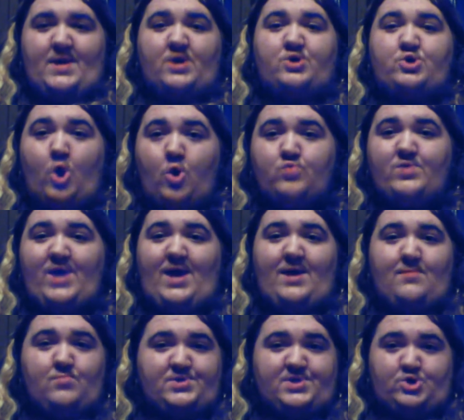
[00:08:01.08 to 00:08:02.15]
cocaine
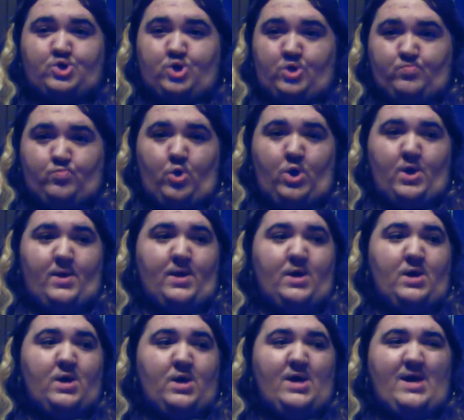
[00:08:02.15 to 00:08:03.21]
was a good one.
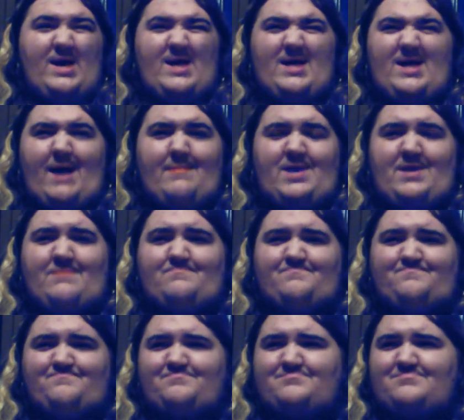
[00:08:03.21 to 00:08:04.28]
I mean,
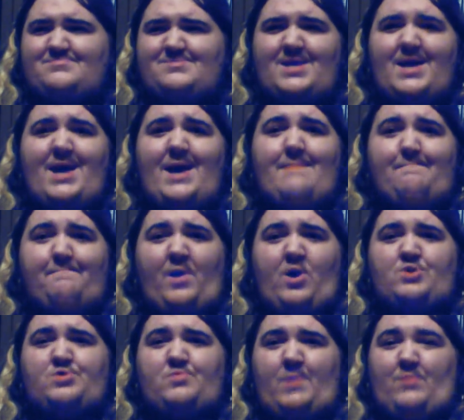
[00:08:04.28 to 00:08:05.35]
it burned
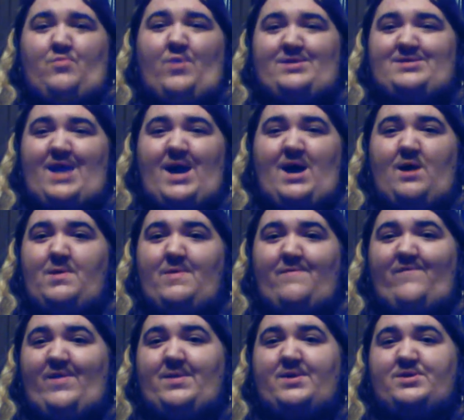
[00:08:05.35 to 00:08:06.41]
when it went down. It felt
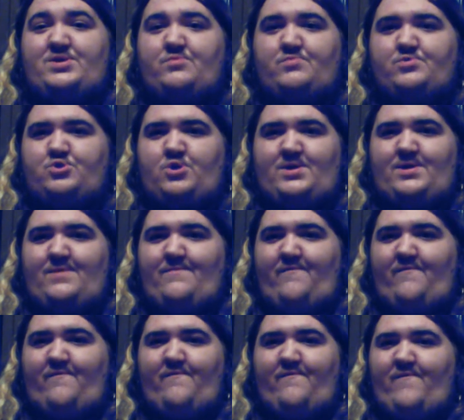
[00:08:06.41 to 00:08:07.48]
like you were drinking
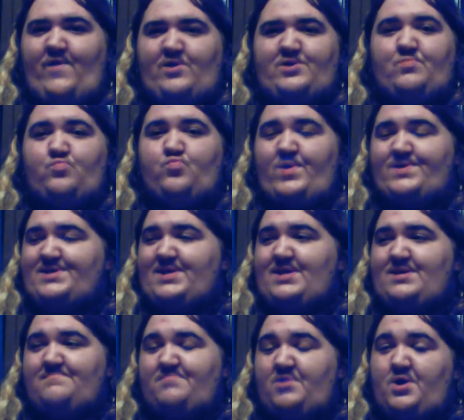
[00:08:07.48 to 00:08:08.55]
fucking whiskey,
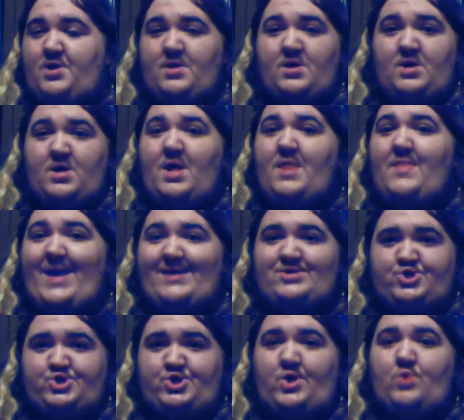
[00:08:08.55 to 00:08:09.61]
but that
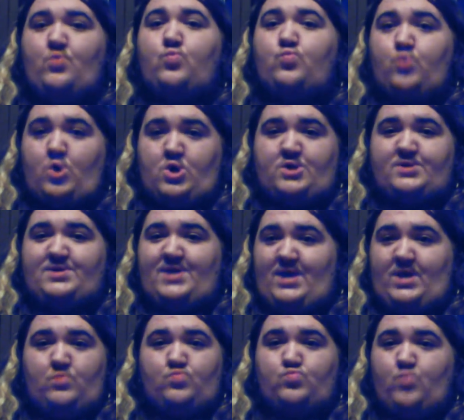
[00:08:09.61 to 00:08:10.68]
shit worked. It
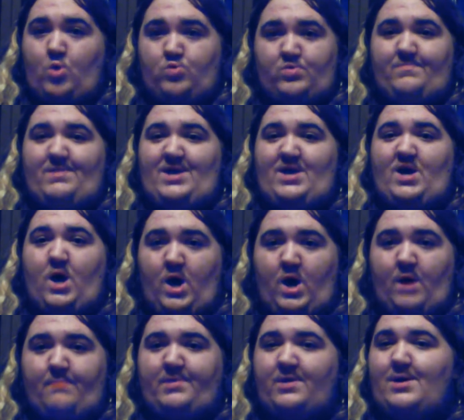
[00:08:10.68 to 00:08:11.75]
woke me up.
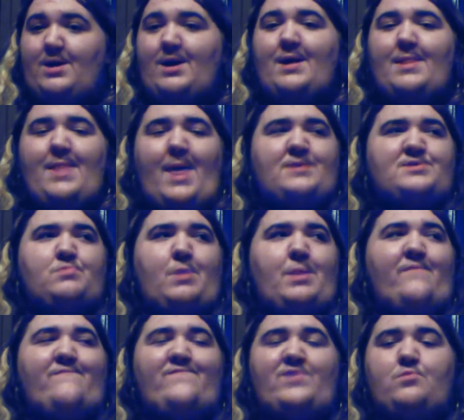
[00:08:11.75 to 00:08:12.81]
That is one of the
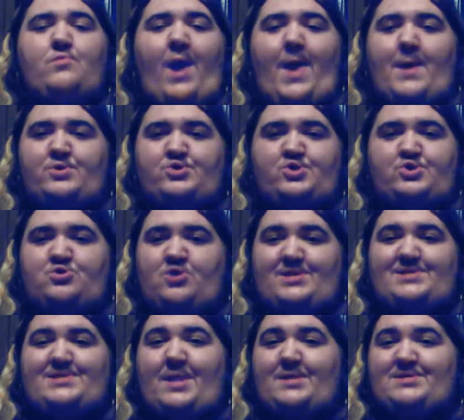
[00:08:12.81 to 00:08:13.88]
few energy drinks
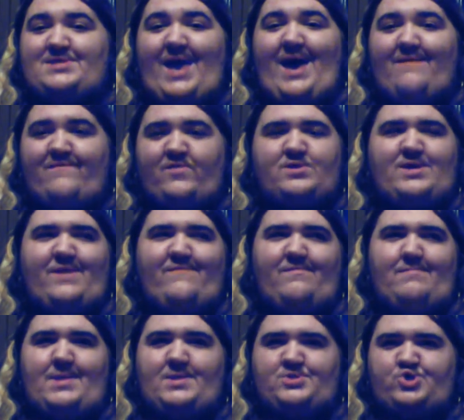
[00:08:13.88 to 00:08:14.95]
that has ever given me
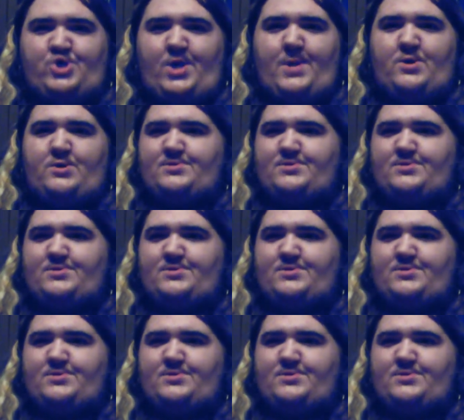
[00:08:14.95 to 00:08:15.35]
the jitters.